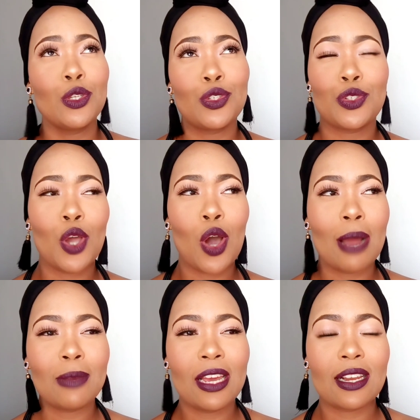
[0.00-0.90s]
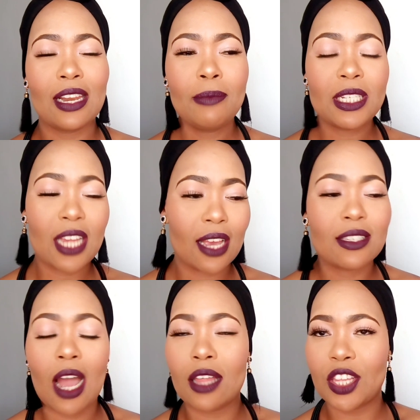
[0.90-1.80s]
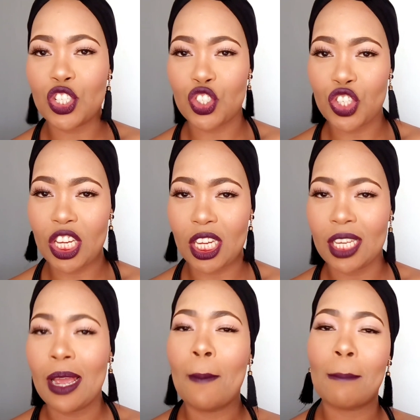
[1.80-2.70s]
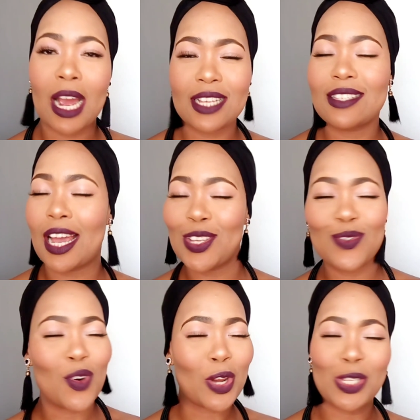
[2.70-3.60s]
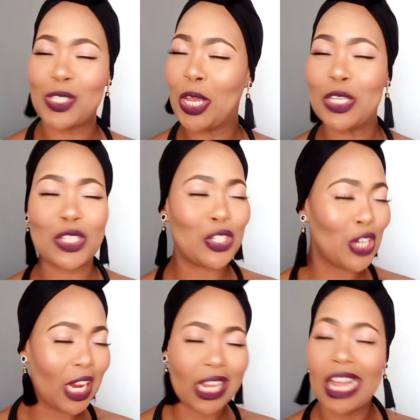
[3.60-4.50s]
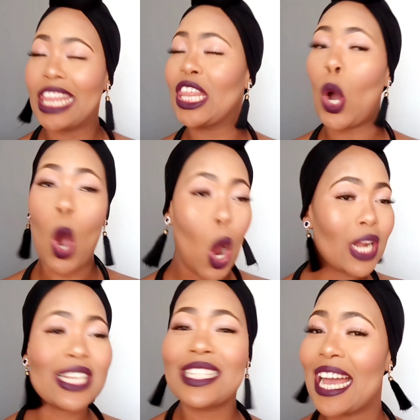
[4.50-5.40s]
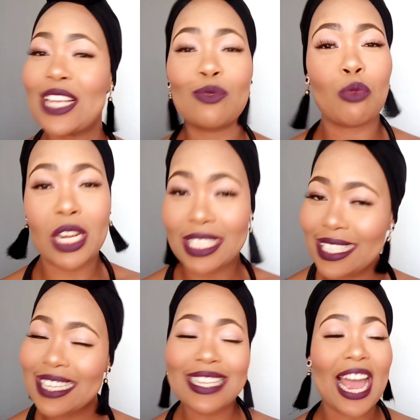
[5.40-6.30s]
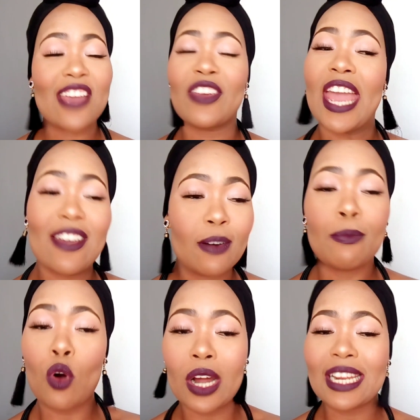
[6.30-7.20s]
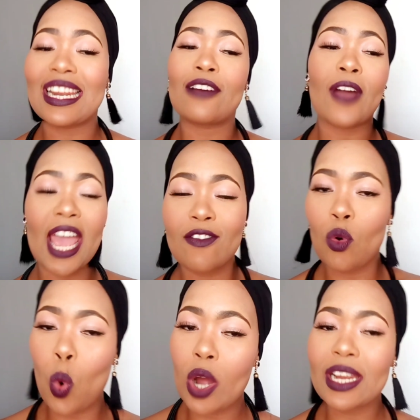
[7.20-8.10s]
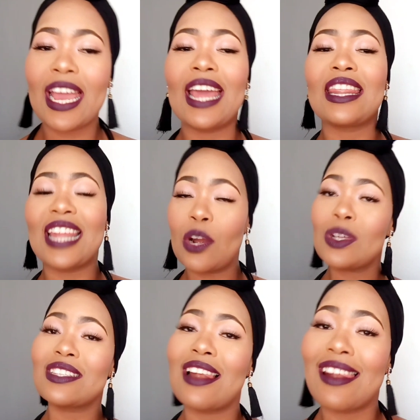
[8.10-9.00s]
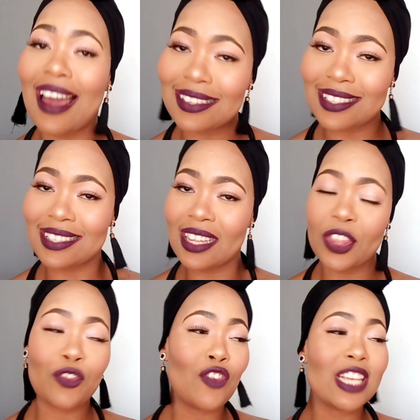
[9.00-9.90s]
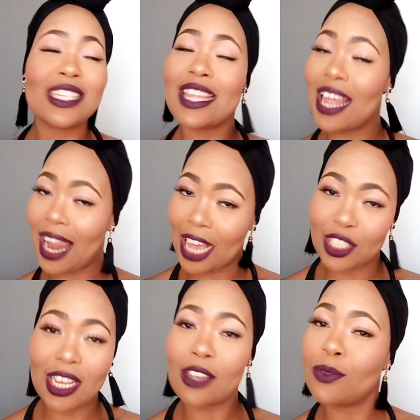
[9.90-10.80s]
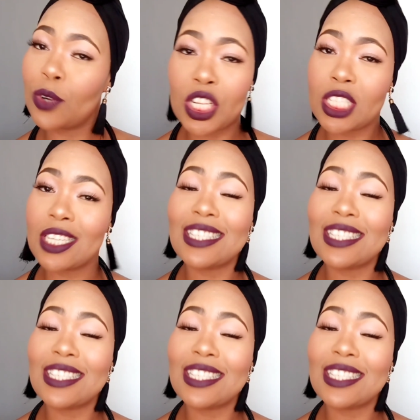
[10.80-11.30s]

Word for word: So I'm like, let me test out this jean, my size forty-six jean, the only size forty-six I've ever bought and I've ever worn, and that was the last, the first and the last size forty-six